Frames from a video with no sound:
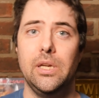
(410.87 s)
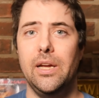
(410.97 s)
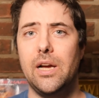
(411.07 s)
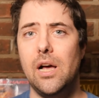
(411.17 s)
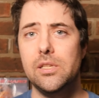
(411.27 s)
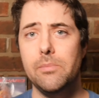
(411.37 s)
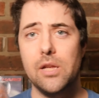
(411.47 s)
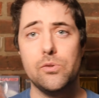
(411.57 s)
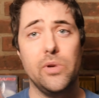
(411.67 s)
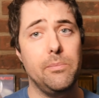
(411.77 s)
It costs
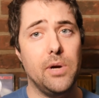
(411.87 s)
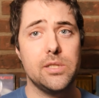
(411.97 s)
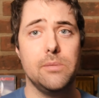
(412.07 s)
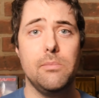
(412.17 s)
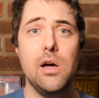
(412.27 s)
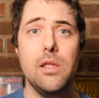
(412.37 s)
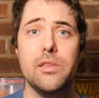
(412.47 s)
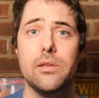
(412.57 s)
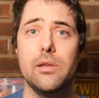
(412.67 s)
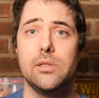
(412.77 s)
about $20 a
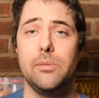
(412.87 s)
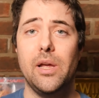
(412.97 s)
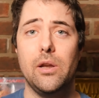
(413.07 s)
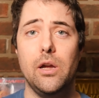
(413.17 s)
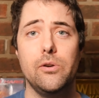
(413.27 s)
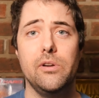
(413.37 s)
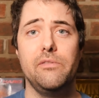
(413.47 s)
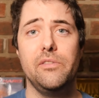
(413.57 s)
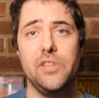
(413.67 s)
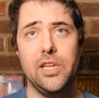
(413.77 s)
month. It's about
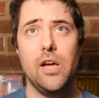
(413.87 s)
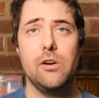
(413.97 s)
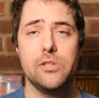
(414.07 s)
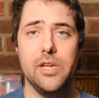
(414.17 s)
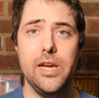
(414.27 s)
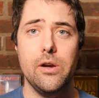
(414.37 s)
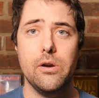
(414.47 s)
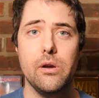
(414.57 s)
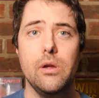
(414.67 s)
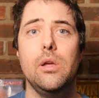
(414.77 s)
$150 a
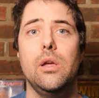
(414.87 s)
year.